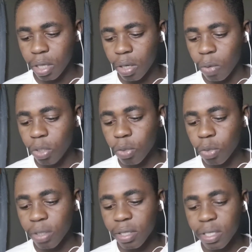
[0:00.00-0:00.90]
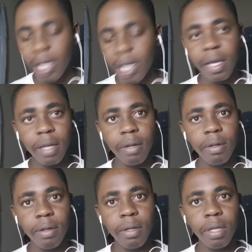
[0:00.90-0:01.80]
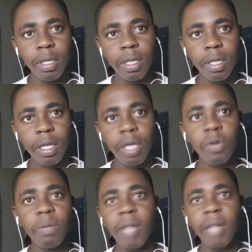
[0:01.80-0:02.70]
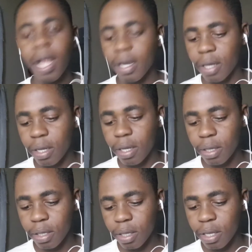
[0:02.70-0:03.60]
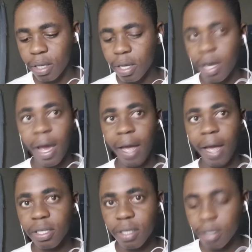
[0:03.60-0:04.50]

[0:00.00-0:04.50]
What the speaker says: Which was the second? He replied action.